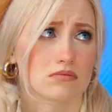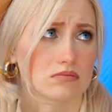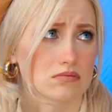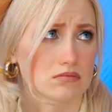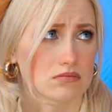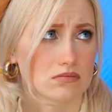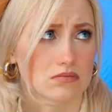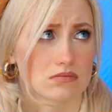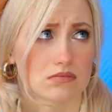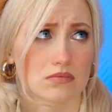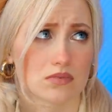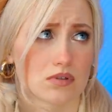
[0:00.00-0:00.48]
I
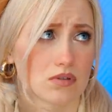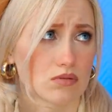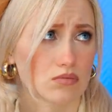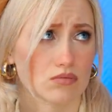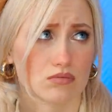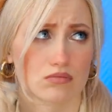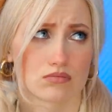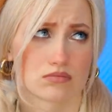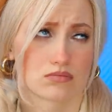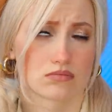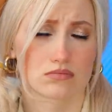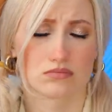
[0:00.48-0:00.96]
just can't
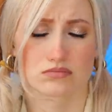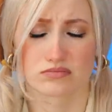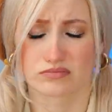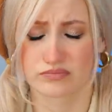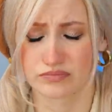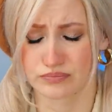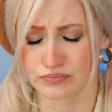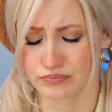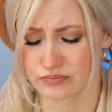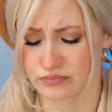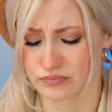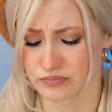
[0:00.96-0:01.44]
get the scarf to
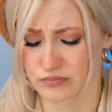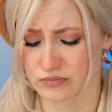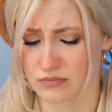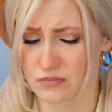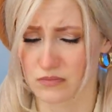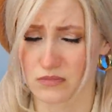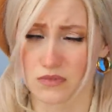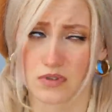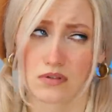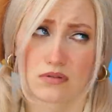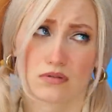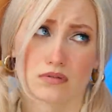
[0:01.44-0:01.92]
look
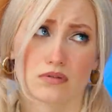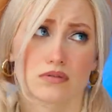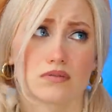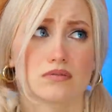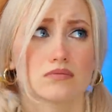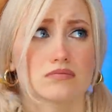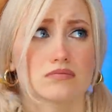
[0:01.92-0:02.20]
good!